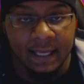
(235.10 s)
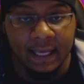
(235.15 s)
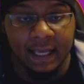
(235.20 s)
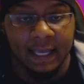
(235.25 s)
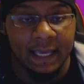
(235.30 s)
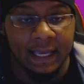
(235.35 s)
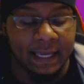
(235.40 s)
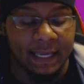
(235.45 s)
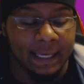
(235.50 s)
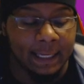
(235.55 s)

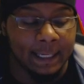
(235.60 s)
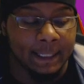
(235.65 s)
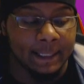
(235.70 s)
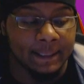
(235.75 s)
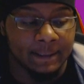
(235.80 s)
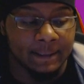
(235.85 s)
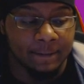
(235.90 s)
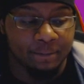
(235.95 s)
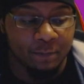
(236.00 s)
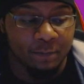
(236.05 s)

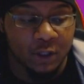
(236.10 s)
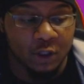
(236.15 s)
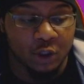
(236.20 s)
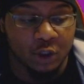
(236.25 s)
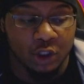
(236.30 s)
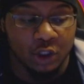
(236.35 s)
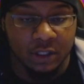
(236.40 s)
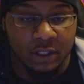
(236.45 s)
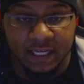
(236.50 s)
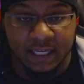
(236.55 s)
and she
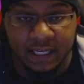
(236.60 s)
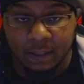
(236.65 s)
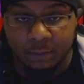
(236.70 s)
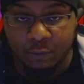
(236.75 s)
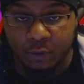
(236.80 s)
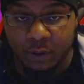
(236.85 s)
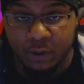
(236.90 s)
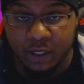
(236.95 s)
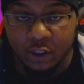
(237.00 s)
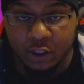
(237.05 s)
does get
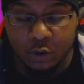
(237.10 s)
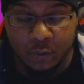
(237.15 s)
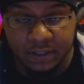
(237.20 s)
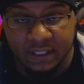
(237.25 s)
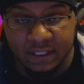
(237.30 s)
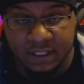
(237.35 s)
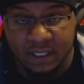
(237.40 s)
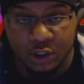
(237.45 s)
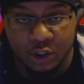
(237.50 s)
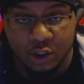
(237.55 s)
upgraded to a
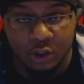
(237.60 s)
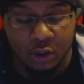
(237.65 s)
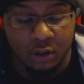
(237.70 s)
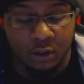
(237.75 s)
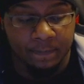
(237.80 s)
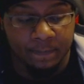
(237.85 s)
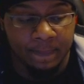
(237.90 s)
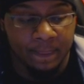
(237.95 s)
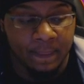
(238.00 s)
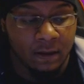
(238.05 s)
6-star.
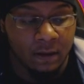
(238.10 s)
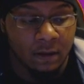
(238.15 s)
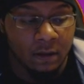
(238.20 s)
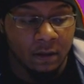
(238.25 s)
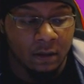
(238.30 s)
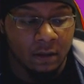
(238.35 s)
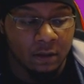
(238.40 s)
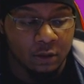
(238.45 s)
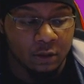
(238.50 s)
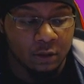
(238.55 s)

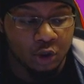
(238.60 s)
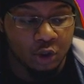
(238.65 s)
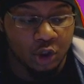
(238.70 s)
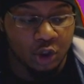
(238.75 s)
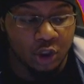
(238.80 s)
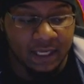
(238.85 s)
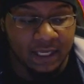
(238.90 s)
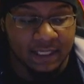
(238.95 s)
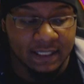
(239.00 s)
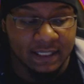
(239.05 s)

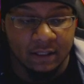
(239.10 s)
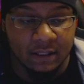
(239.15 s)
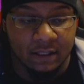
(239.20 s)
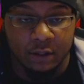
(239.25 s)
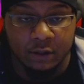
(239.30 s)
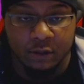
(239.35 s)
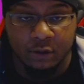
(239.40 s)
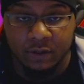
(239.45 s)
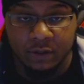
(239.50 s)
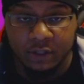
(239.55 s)
She is
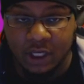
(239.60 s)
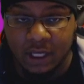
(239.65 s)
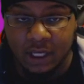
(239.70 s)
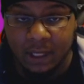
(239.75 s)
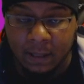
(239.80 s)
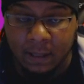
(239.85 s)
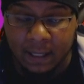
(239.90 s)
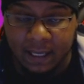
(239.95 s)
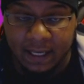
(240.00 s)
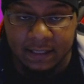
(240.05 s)
under the
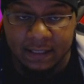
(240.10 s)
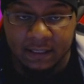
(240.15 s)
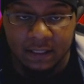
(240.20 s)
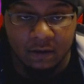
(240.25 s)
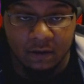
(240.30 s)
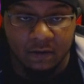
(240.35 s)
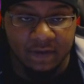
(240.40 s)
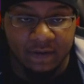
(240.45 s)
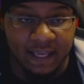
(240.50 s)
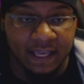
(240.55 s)
job class
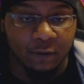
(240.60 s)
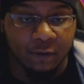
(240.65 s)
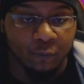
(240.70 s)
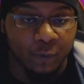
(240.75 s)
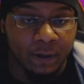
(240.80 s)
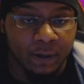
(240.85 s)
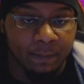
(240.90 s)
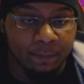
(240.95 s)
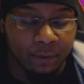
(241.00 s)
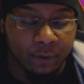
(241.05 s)
of a
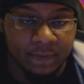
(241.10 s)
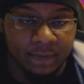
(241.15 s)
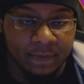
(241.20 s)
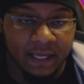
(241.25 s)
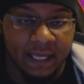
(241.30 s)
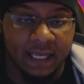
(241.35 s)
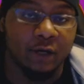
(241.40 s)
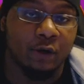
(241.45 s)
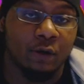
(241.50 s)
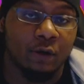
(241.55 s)
Reaper,
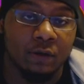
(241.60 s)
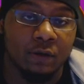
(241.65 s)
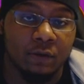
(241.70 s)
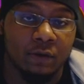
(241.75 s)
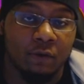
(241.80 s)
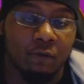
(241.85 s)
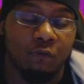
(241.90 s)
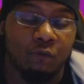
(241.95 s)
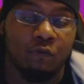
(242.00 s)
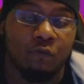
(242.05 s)
and her
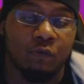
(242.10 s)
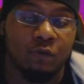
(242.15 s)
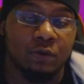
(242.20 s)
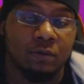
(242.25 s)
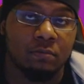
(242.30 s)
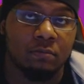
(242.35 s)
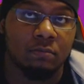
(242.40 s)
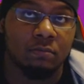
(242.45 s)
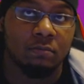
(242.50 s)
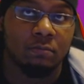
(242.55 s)

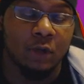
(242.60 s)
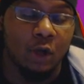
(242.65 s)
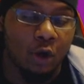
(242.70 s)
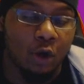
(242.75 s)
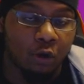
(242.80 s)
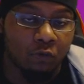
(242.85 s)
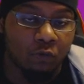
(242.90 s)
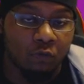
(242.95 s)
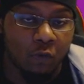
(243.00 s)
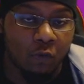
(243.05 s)

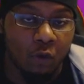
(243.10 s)
role